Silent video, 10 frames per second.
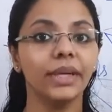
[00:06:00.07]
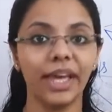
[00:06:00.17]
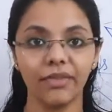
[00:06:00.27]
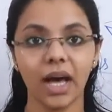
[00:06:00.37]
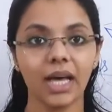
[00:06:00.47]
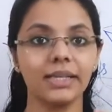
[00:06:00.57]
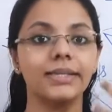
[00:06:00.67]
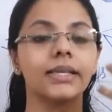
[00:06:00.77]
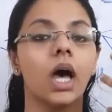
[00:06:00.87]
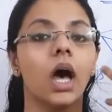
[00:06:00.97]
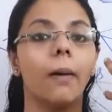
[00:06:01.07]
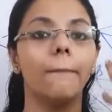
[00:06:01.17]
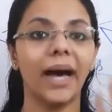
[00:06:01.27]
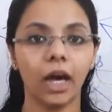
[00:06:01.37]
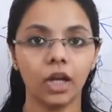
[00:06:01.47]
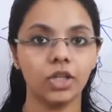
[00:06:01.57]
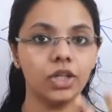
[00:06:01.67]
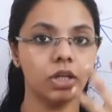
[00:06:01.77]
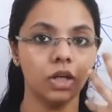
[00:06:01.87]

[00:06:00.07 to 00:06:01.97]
gave us biological